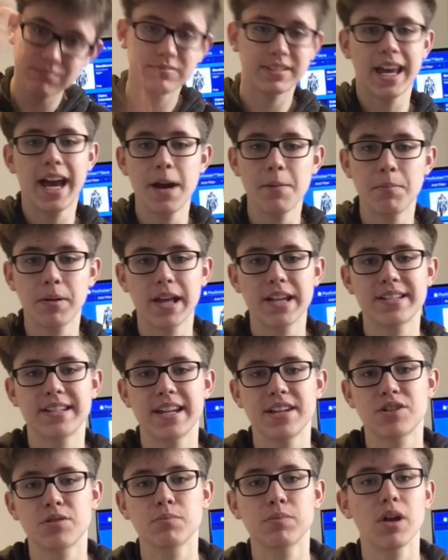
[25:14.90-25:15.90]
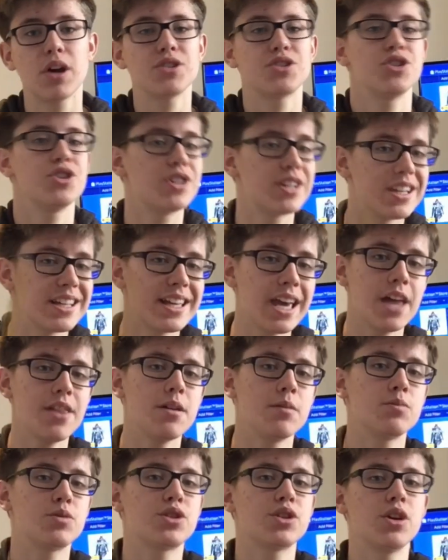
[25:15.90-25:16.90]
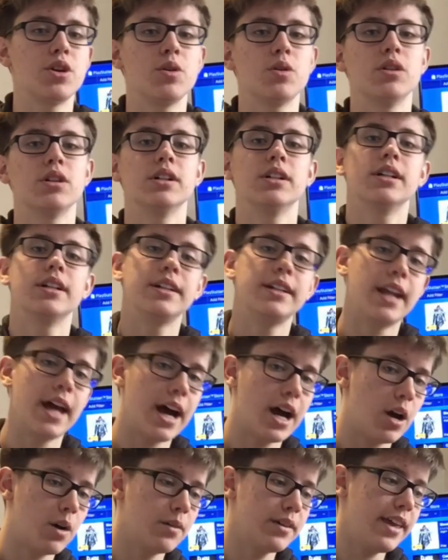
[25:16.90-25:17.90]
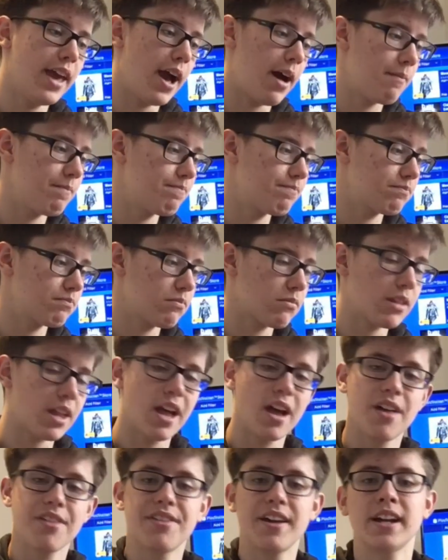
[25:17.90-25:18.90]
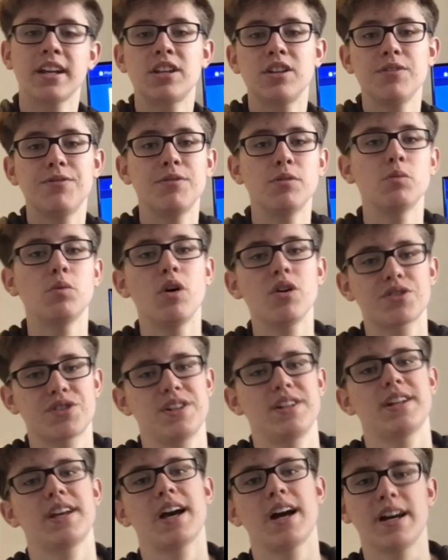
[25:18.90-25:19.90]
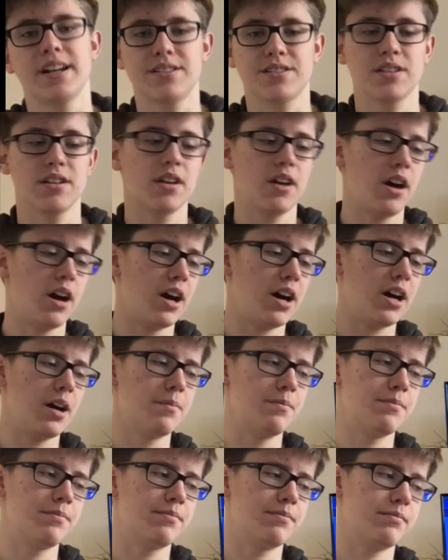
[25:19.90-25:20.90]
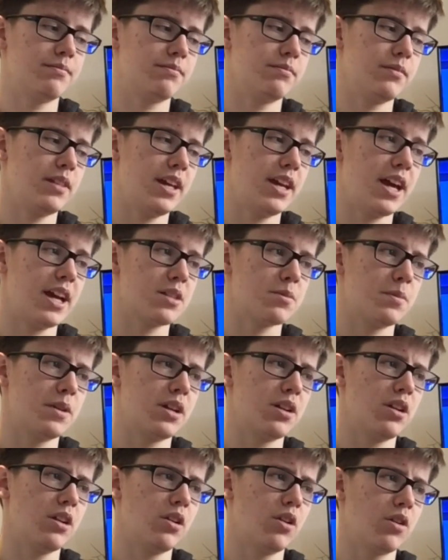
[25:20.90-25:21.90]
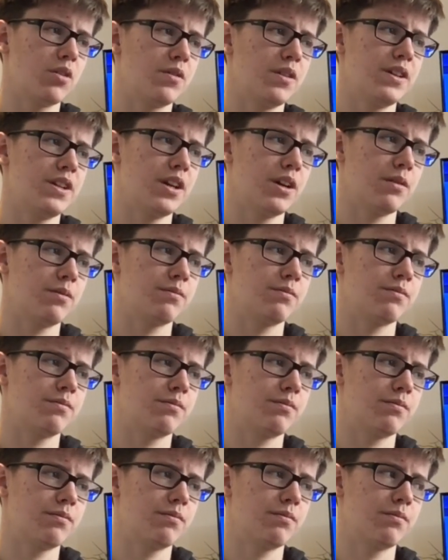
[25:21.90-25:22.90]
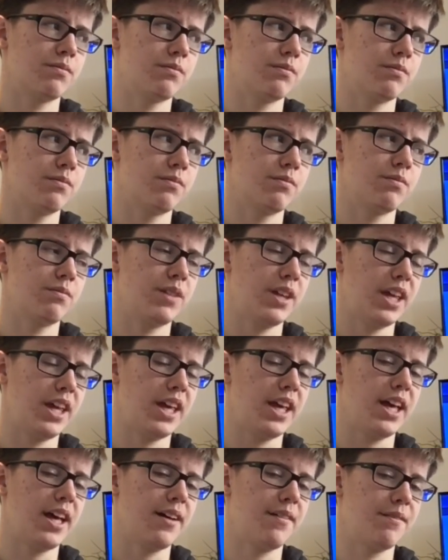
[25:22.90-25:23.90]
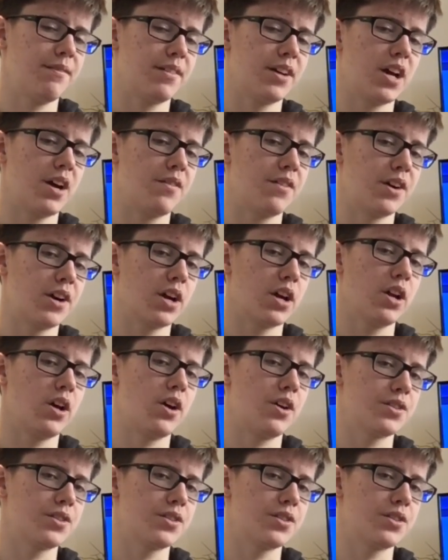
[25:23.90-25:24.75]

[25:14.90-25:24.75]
get PlayStation Plus, you can get them too. Now, yeah, thank you for watching, guys. It has been a long video. Yeah, covering a